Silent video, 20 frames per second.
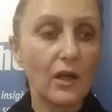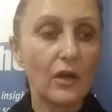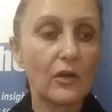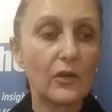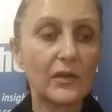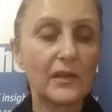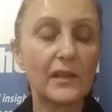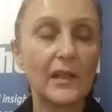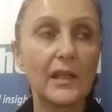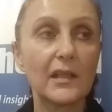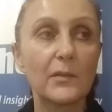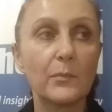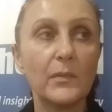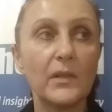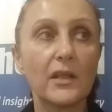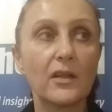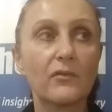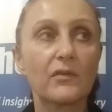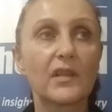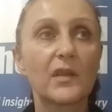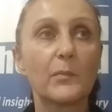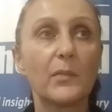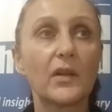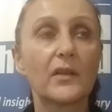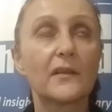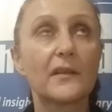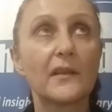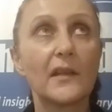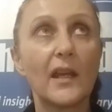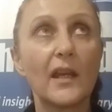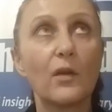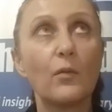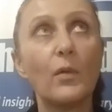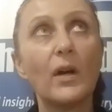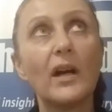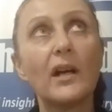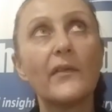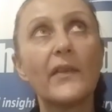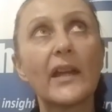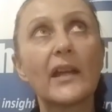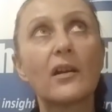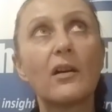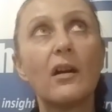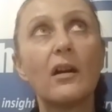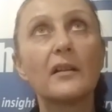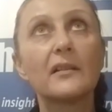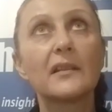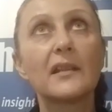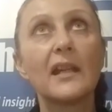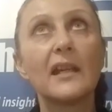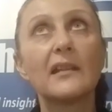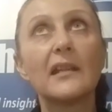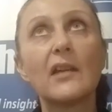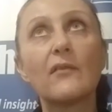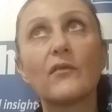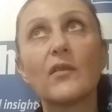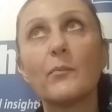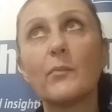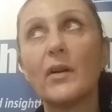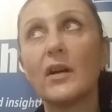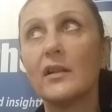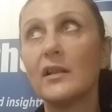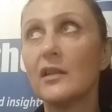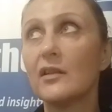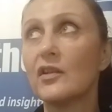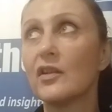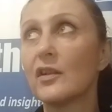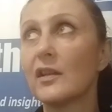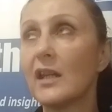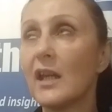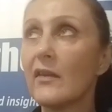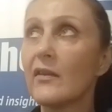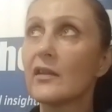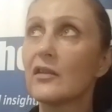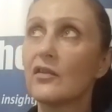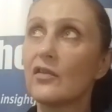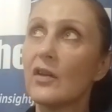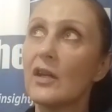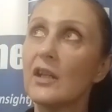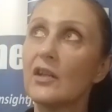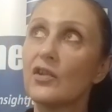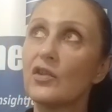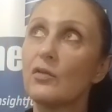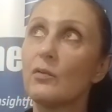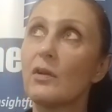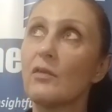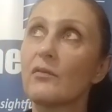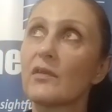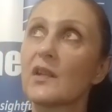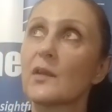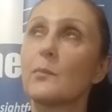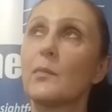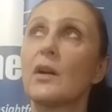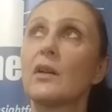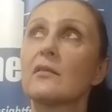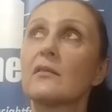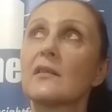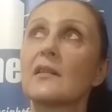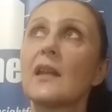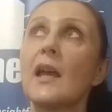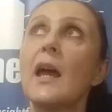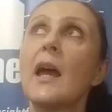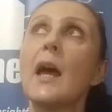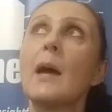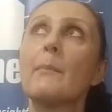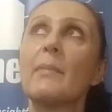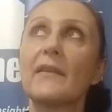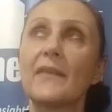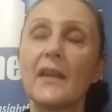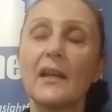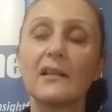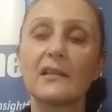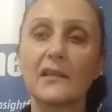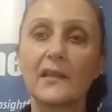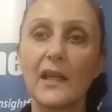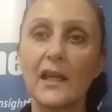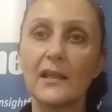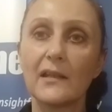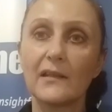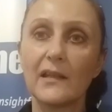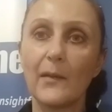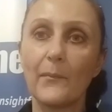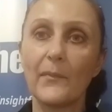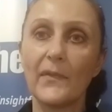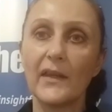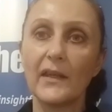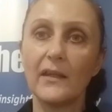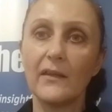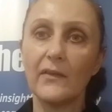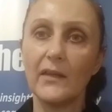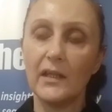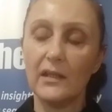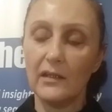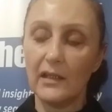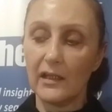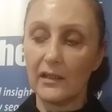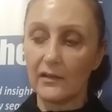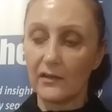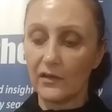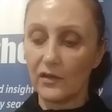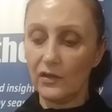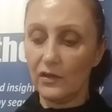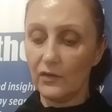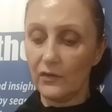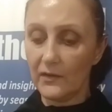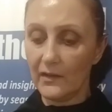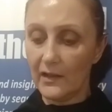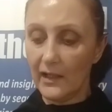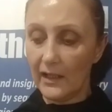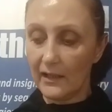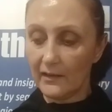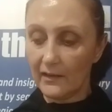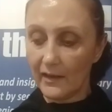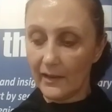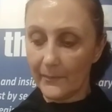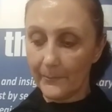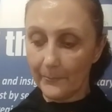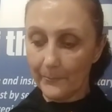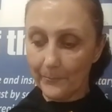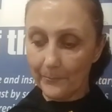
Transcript: who sent me a response saying, well, they can't get everybody together to issue a response, but they'll say something in their next newsletter.